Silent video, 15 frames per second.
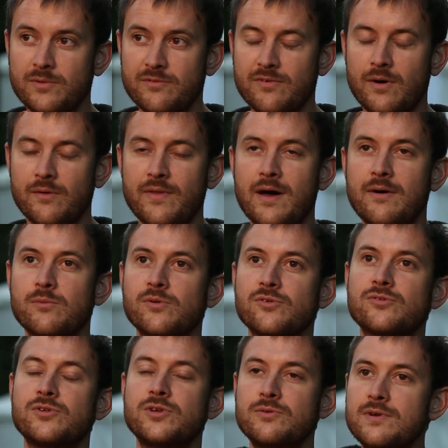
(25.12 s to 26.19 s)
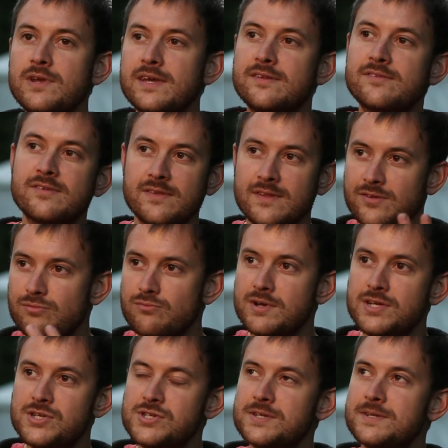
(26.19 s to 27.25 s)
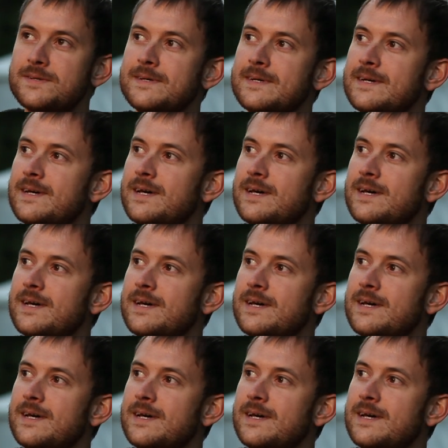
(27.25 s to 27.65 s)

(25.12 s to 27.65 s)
We felt that was unique to this region.